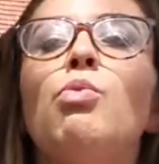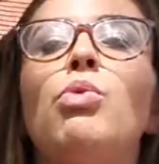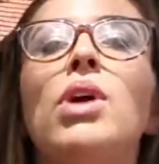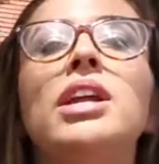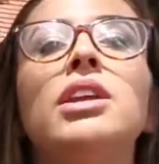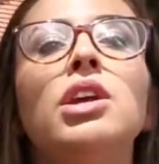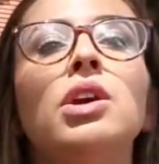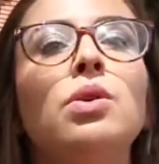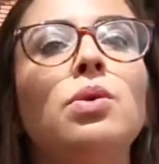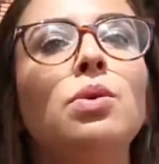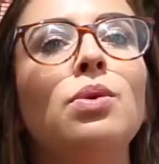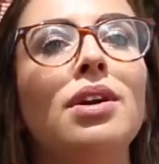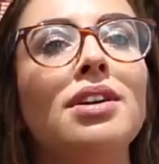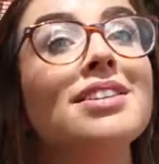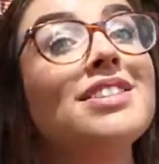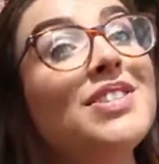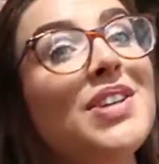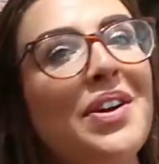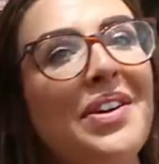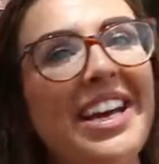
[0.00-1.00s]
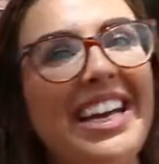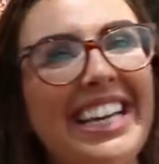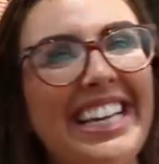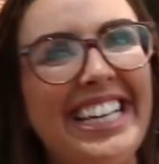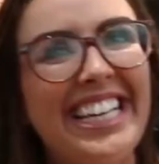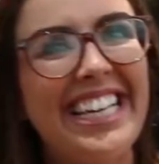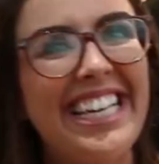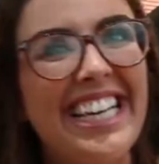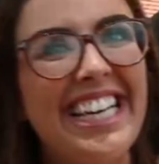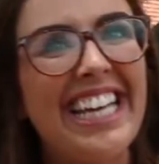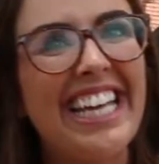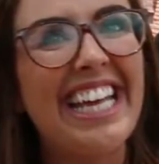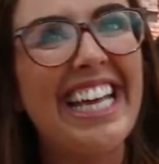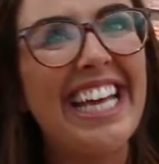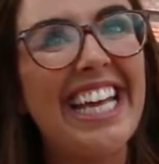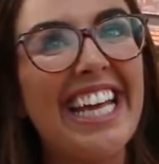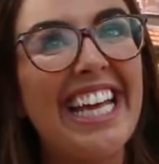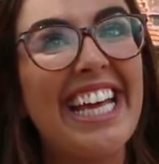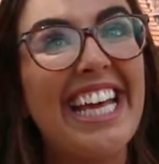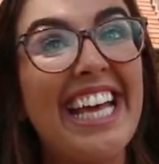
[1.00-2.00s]
When you, sorry? I said I've
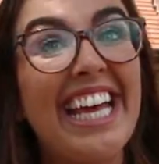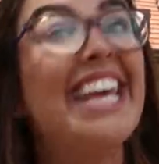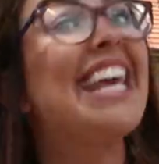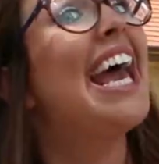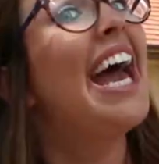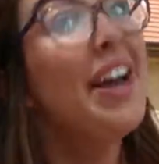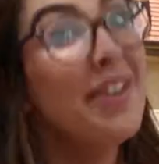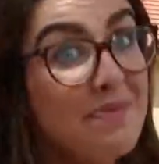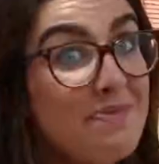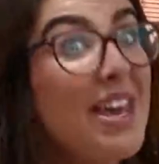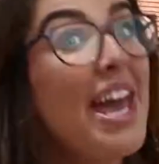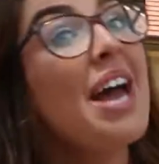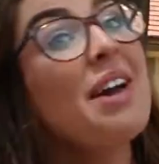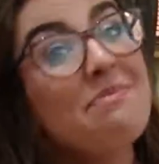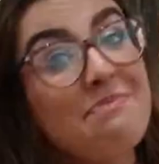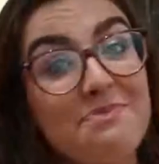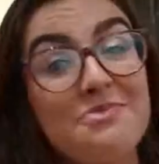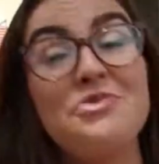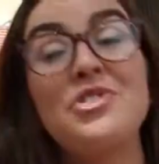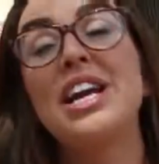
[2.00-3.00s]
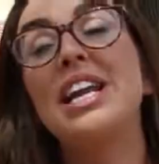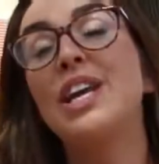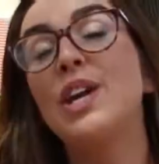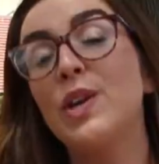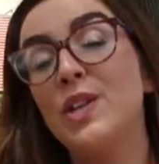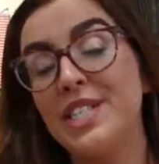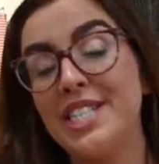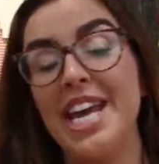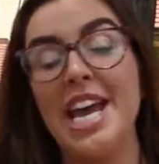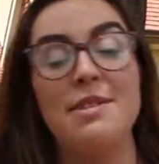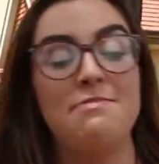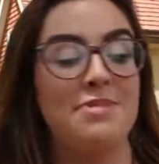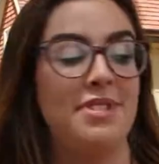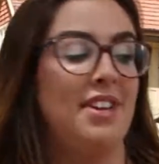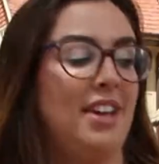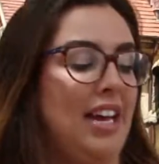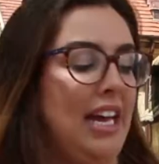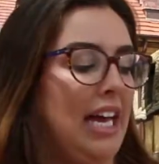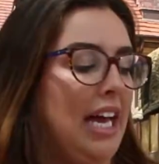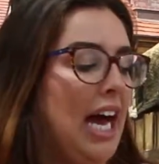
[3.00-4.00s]
done that before. Yeah, yeah, really good tip.
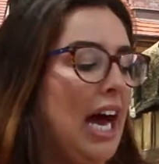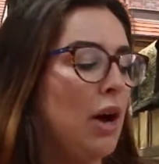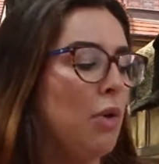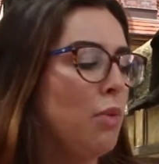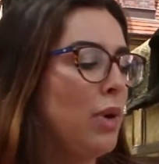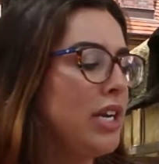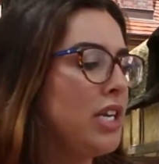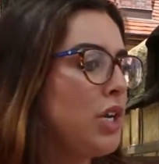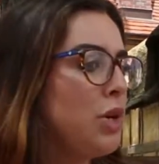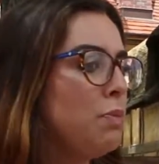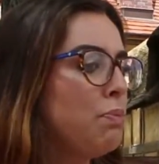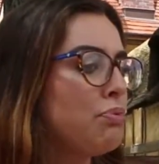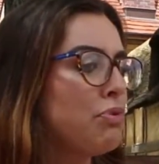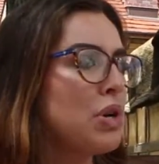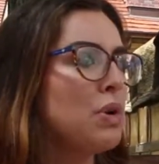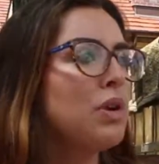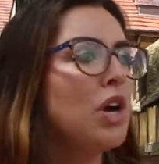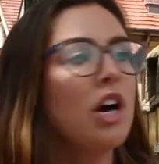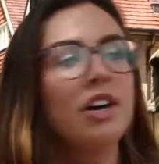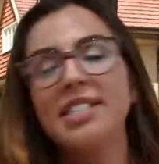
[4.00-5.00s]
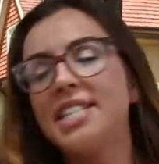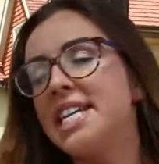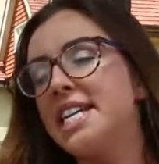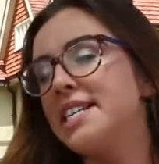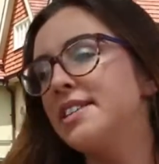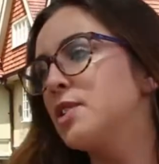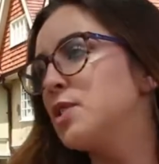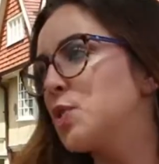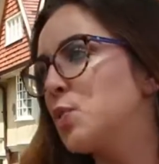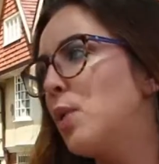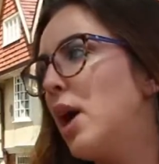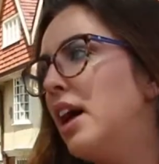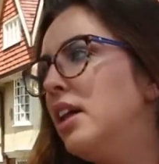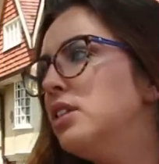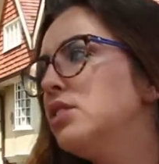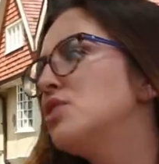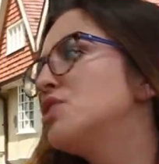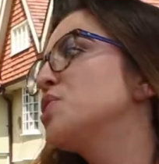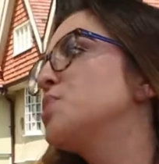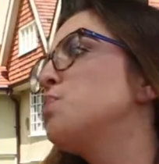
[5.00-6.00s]
Uh, when you brew your teas as
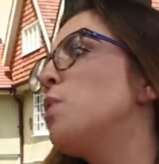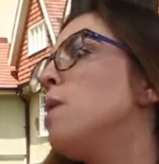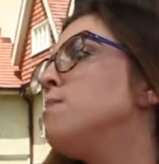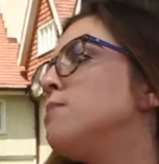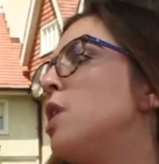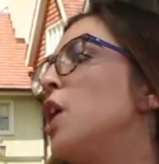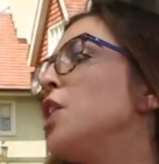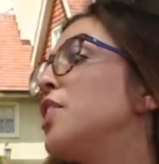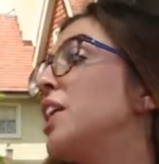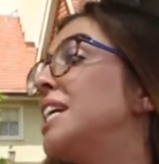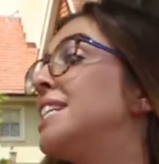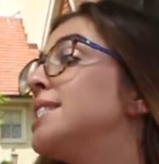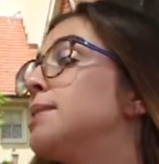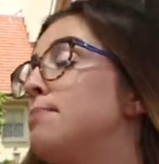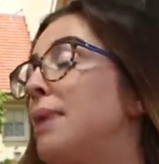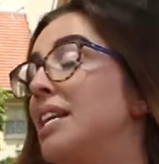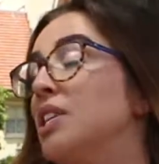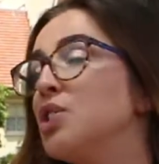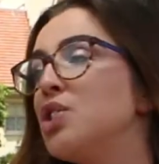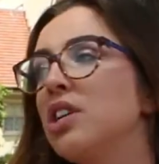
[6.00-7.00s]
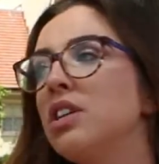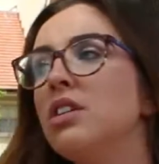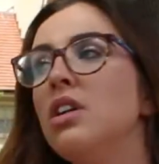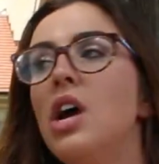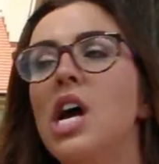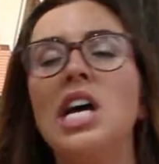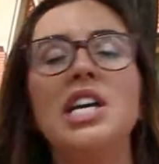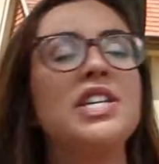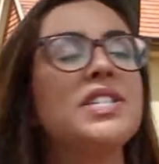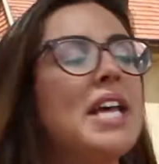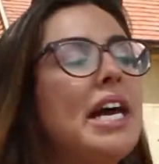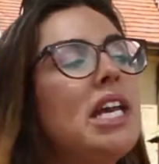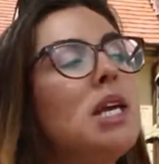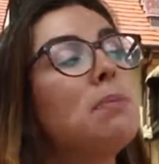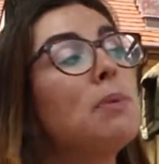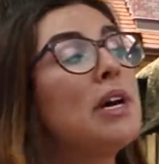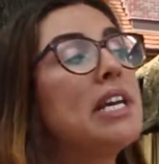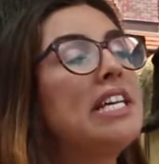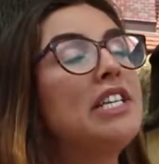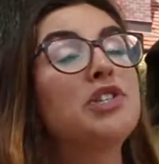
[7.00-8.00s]
well, just one more thing to mention, does
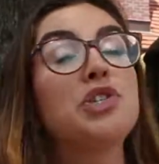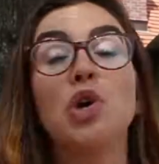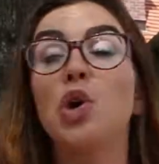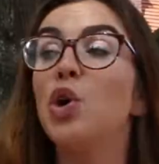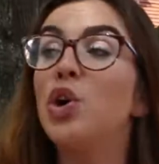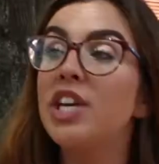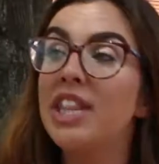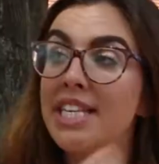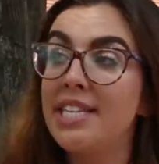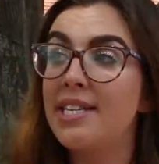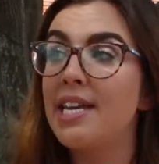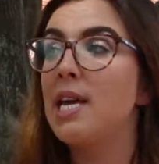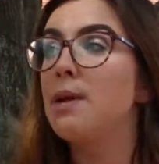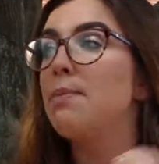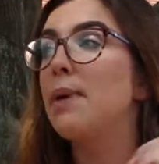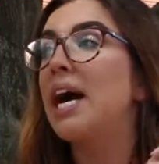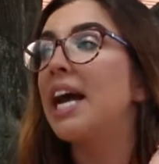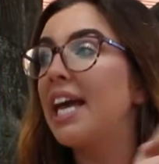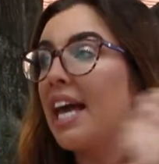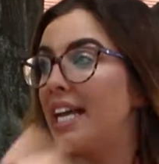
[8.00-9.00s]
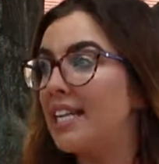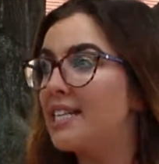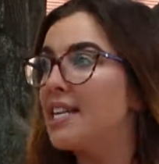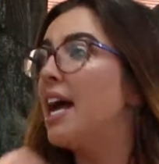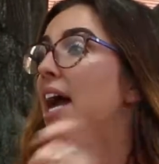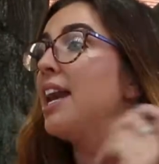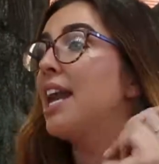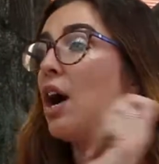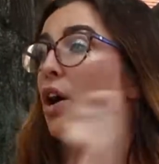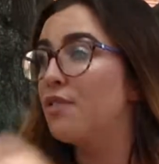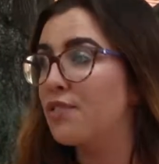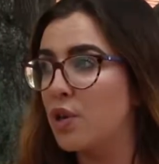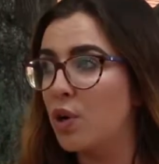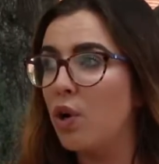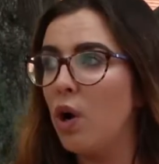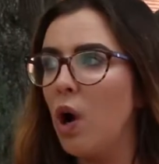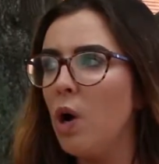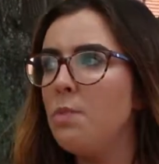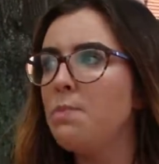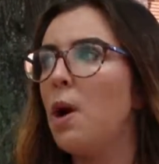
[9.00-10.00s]
anybody dunk the tea bag in and out of the
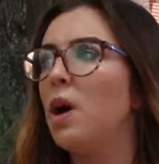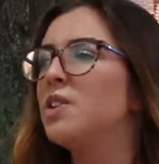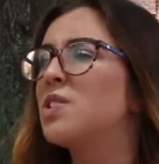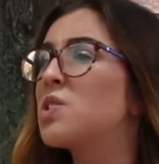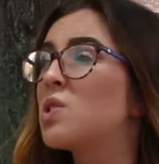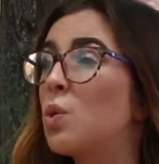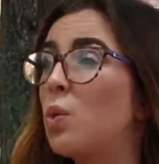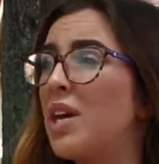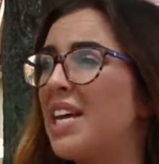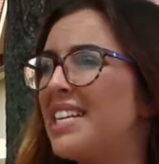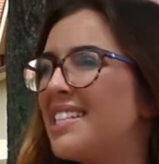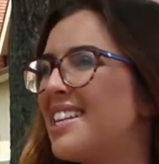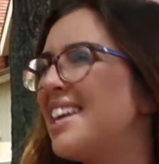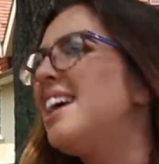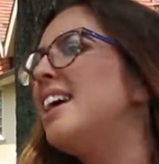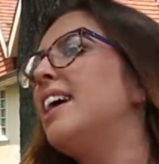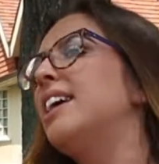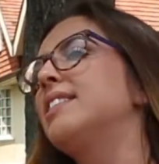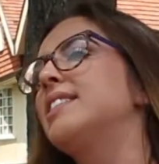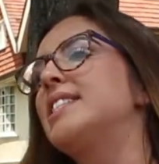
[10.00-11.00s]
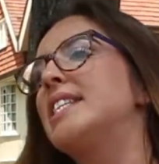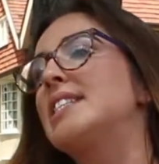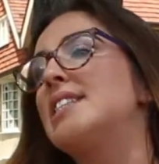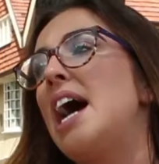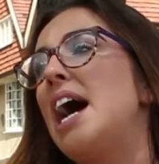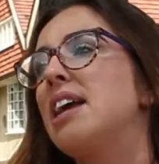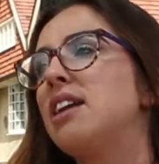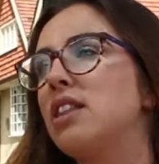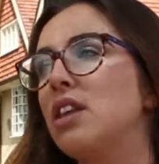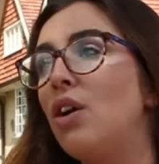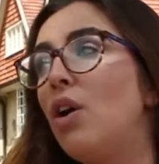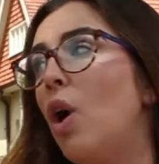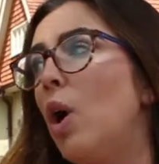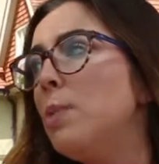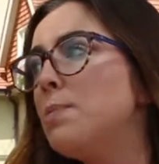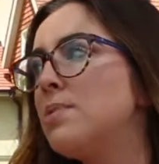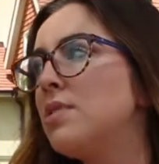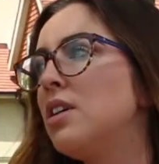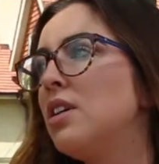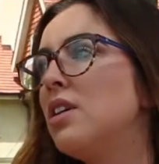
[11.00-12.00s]
cup or squeeze it against the side of the cup?